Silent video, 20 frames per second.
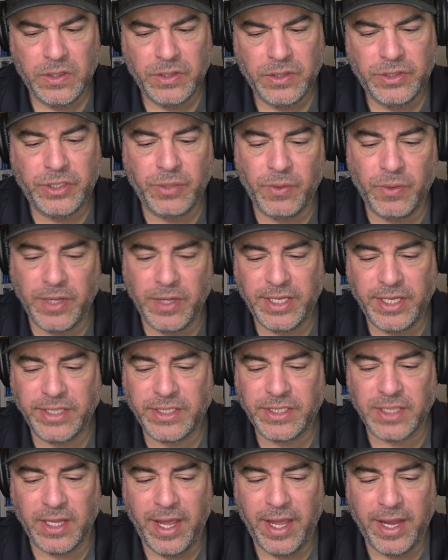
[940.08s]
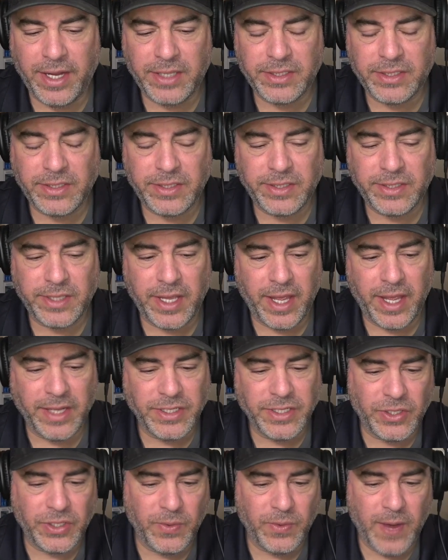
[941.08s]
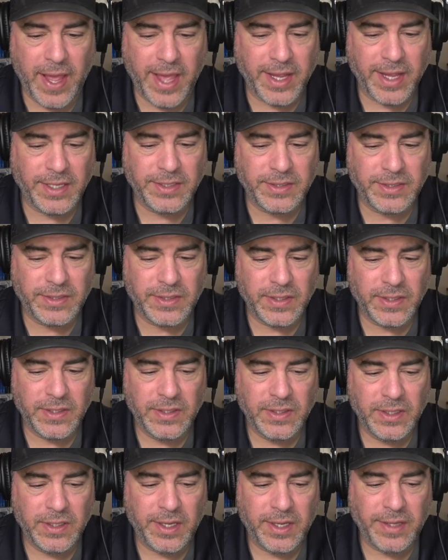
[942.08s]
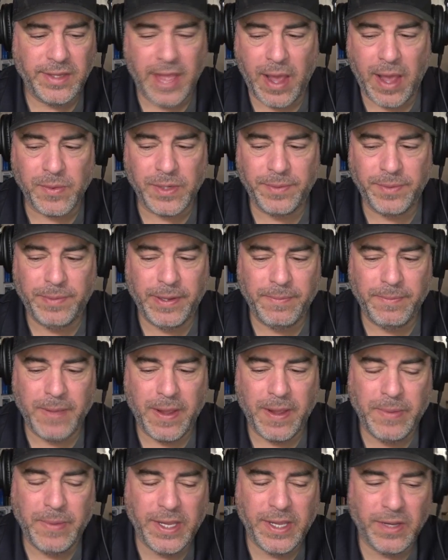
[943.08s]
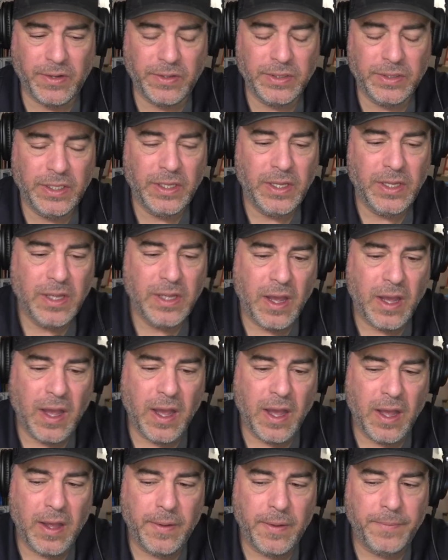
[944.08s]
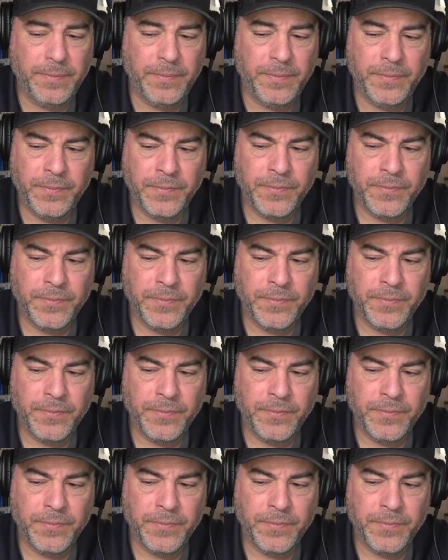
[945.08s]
two of these links and two eggs, and that would be my meal. And